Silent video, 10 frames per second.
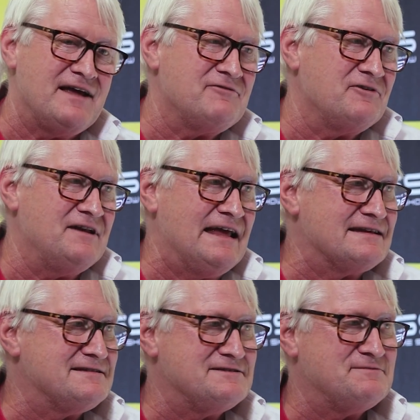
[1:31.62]
after the
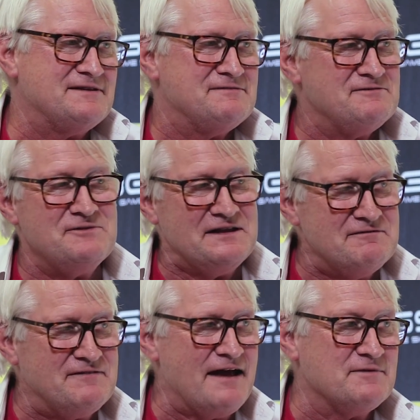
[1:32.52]
next. It's, it's
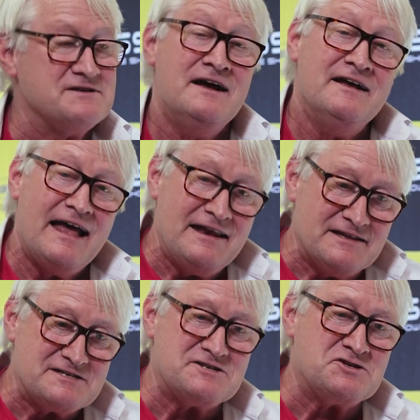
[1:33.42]
really fabulous. And
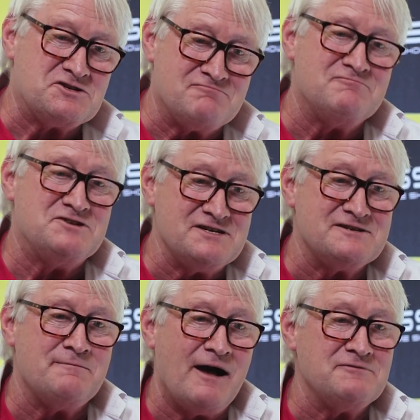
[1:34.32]
it's
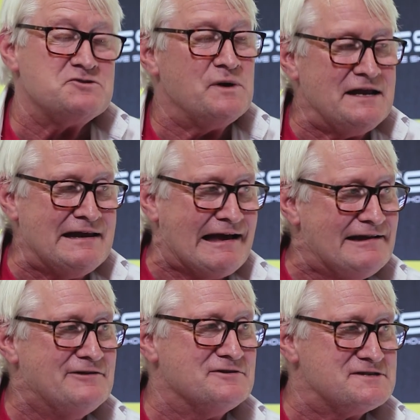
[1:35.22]
just about
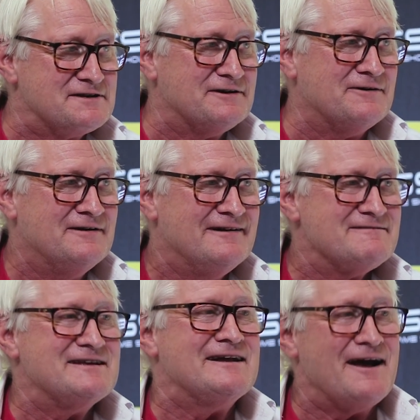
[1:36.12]
29 years ago
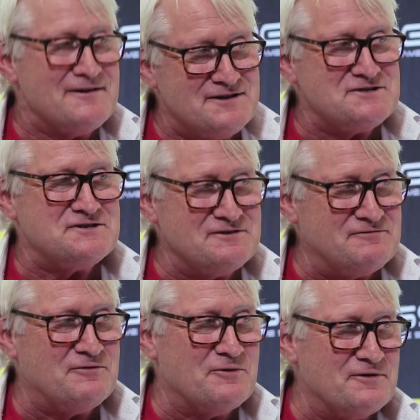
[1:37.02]
that I auditioned
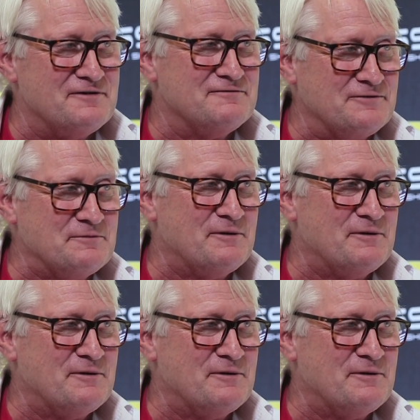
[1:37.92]
for for